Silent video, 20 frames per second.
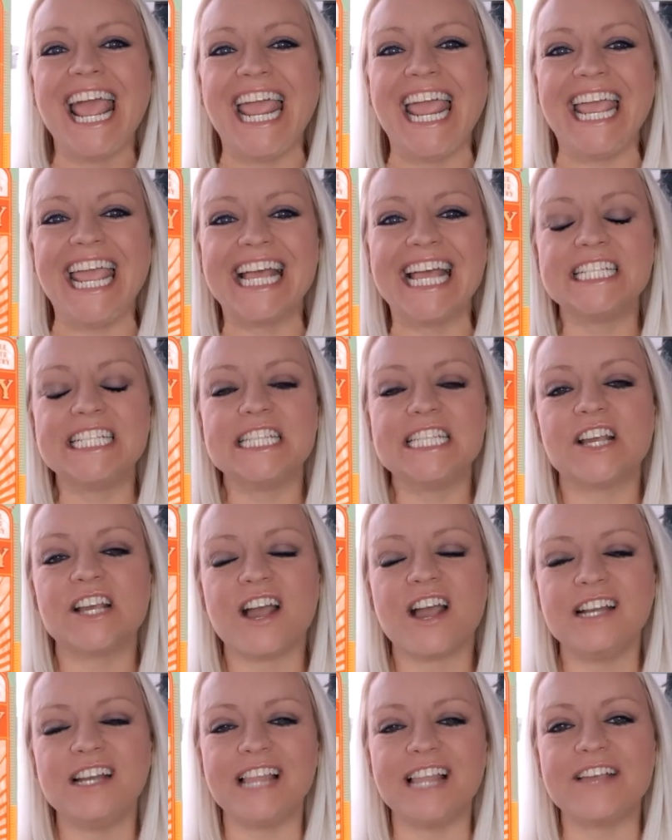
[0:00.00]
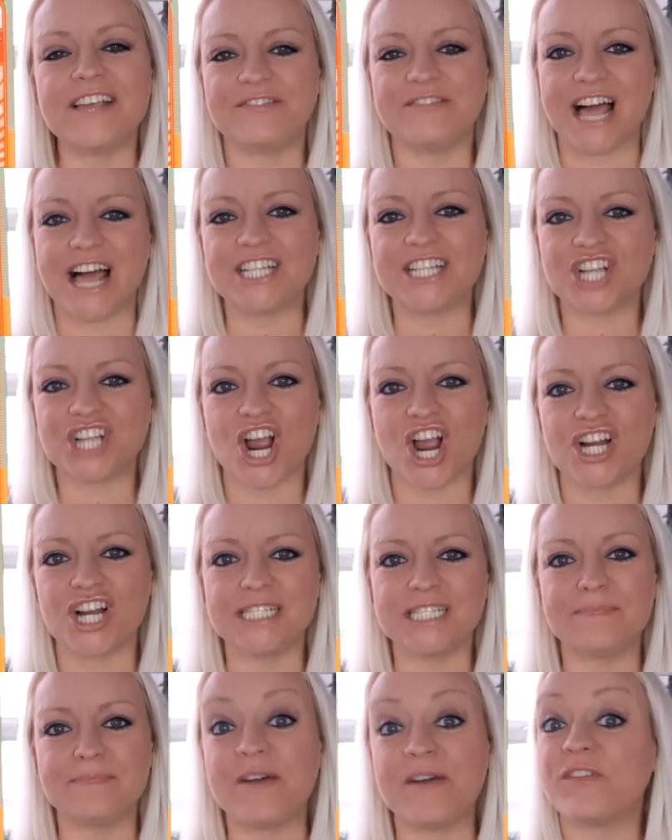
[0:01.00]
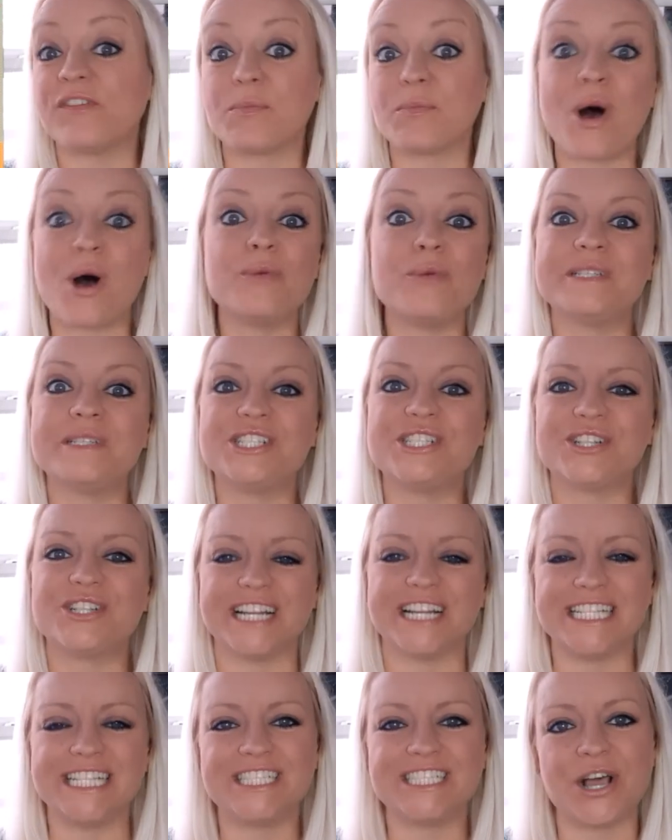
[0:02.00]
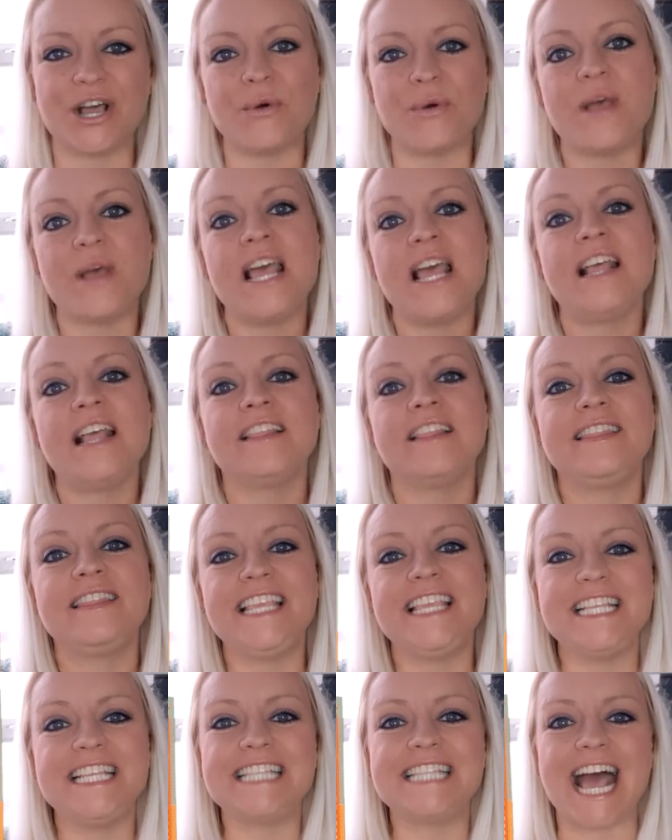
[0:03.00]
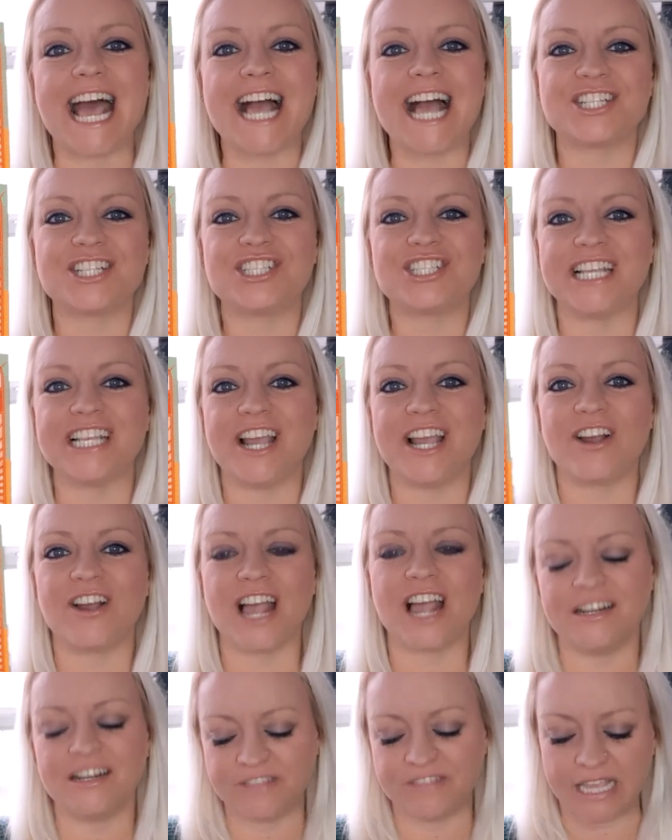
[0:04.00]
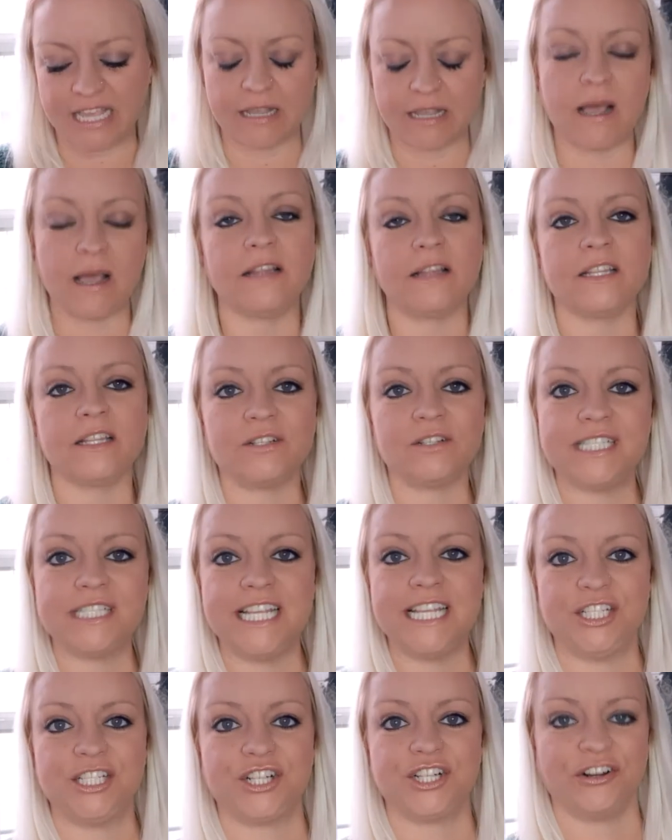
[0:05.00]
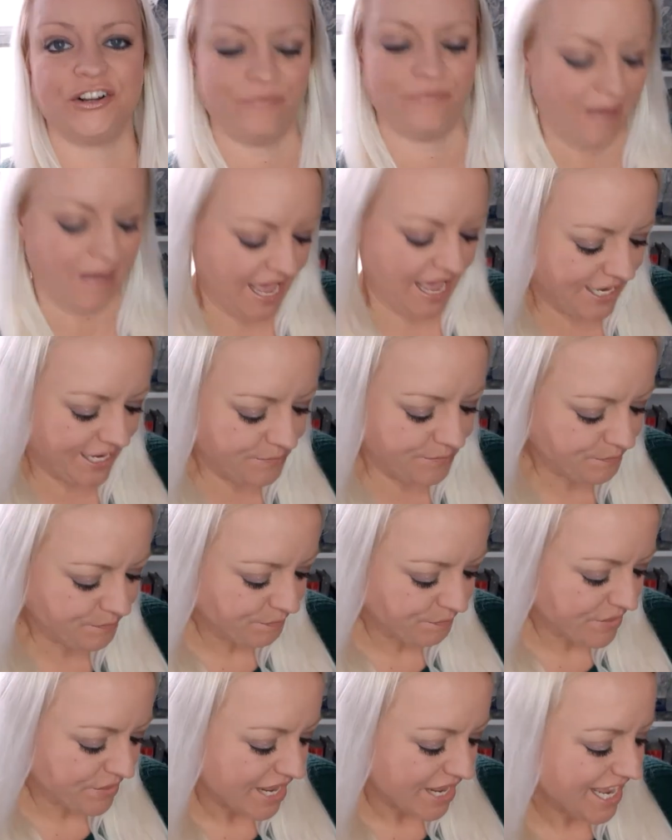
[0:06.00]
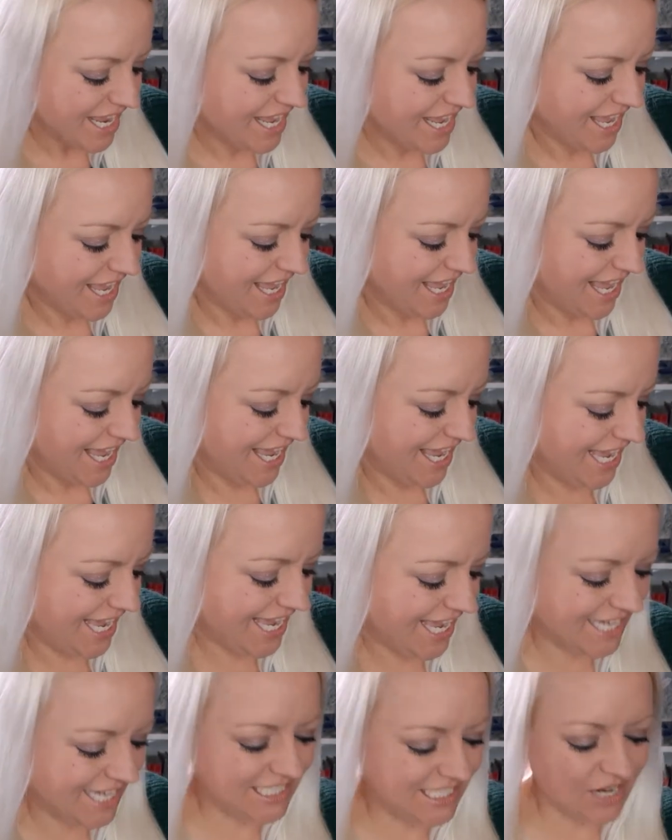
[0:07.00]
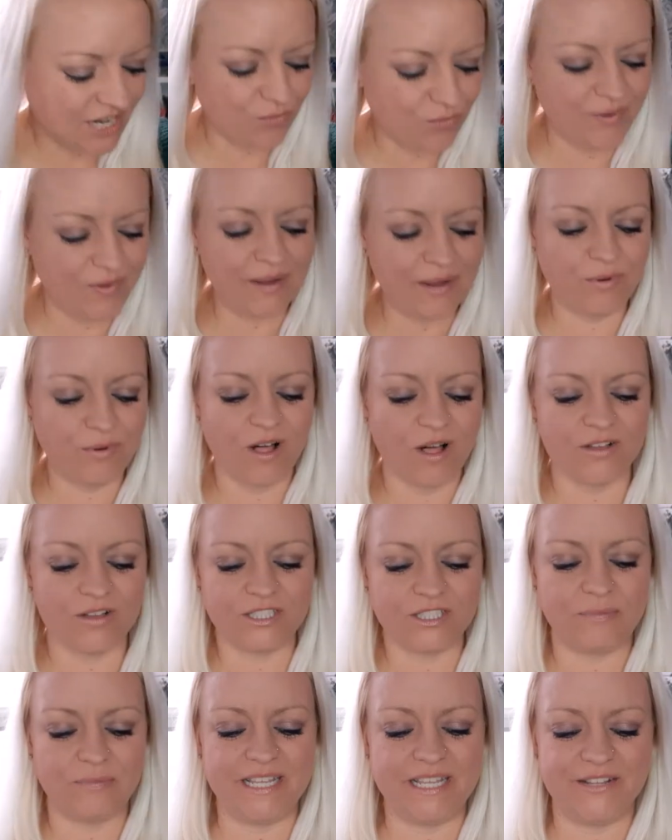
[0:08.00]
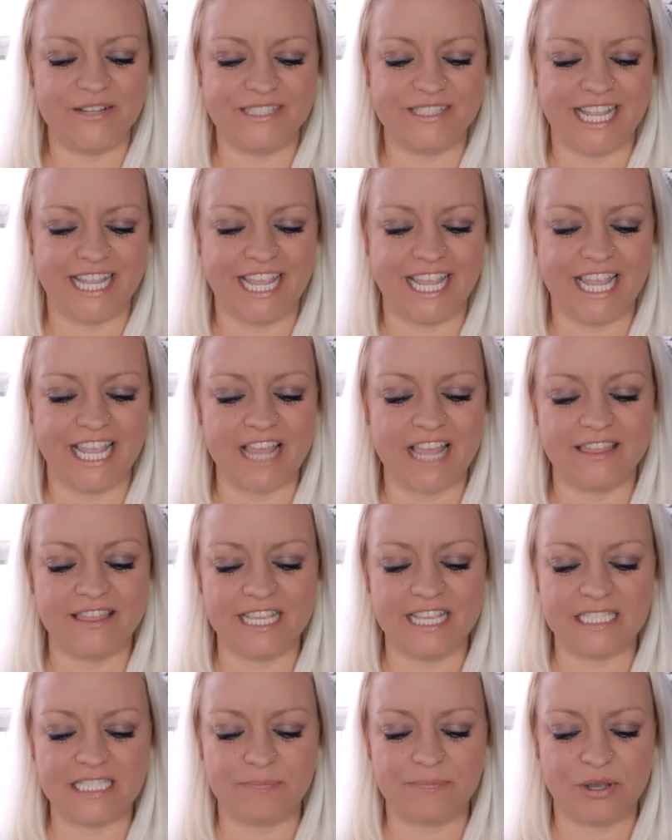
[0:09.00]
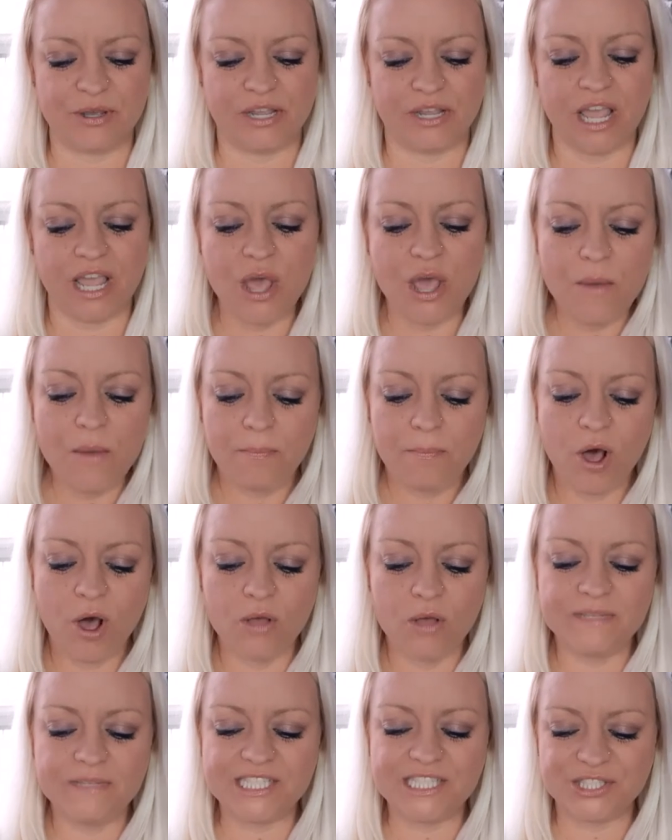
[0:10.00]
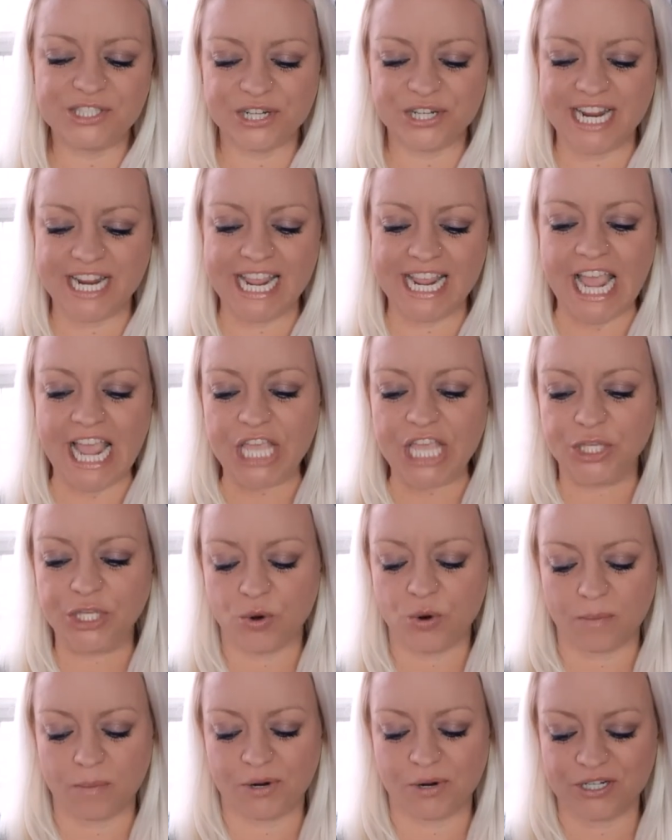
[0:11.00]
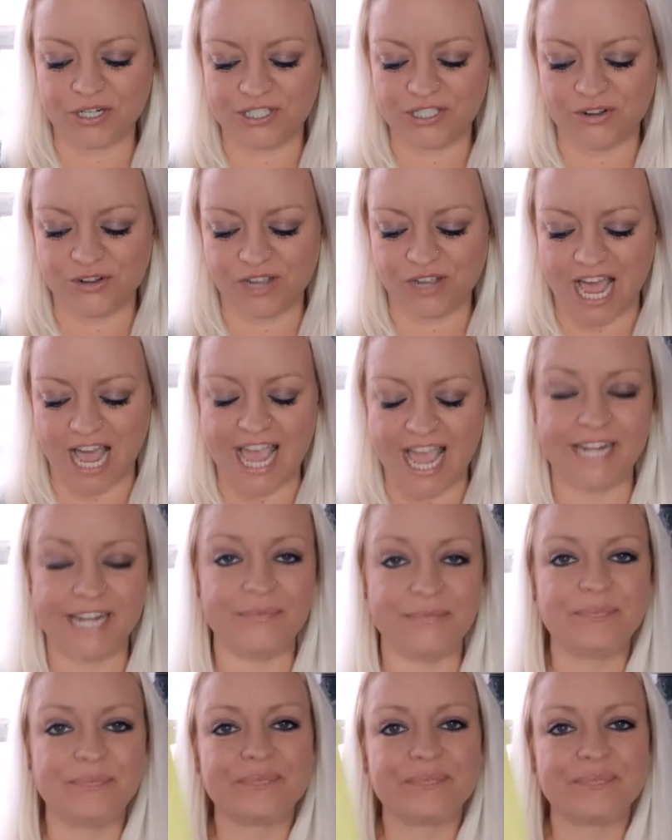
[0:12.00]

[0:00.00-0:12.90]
And they're kind of like flashcards, but for palmistry. So these actually are kind of like a little teacher of mine. And we will also be using this book, Palmistry, Your Personal Guide.